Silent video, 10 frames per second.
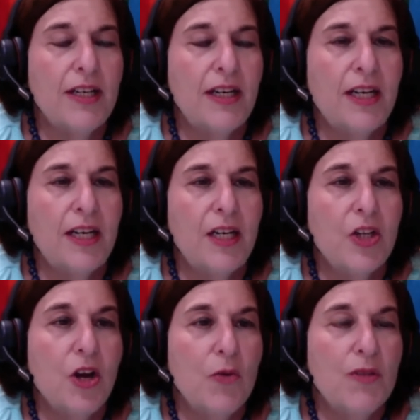uh,
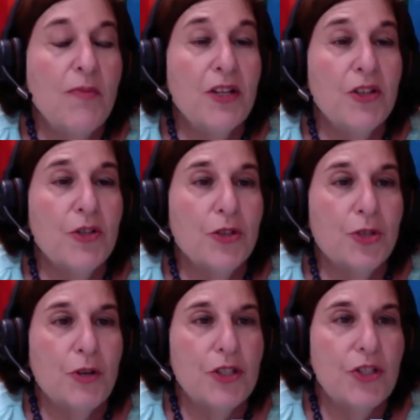along with Mayor
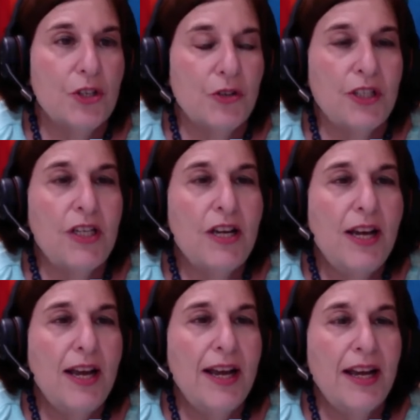George Moscone.
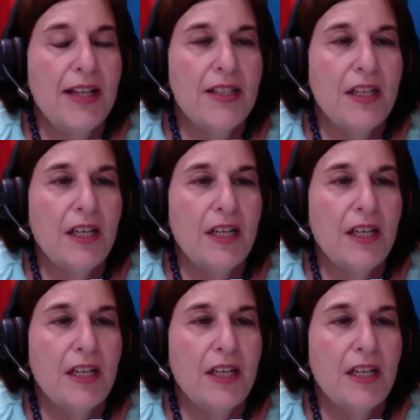And